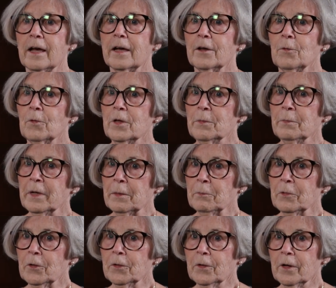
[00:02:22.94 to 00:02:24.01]
I
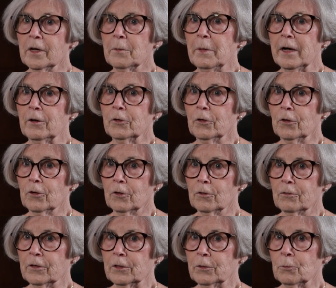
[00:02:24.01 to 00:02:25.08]
remember about
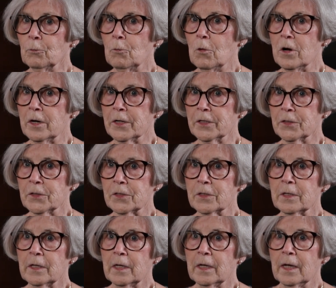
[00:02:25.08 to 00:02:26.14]
Earvin was
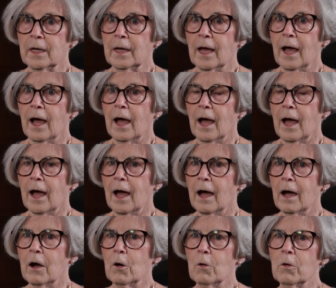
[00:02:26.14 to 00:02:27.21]

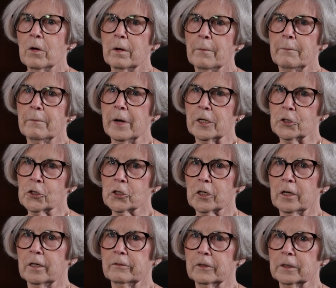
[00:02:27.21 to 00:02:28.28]
how much
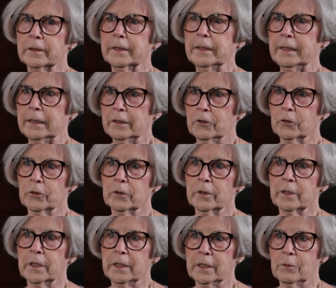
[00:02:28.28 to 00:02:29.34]
of a leader
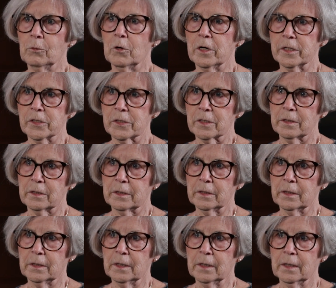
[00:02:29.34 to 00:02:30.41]
he was.
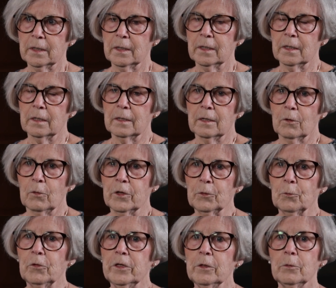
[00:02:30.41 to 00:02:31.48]

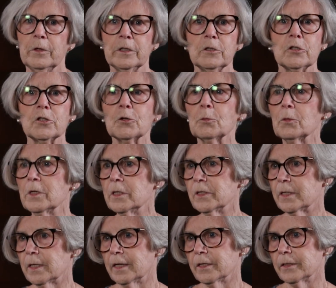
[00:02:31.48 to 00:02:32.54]
When we went to
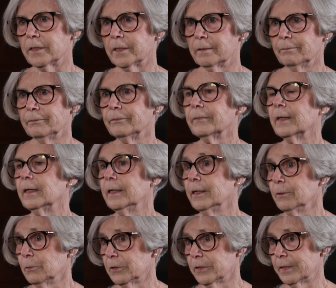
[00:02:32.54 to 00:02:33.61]
recess,
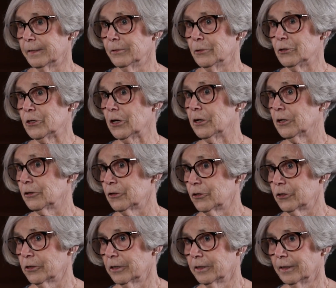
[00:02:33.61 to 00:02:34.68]
he was in charge.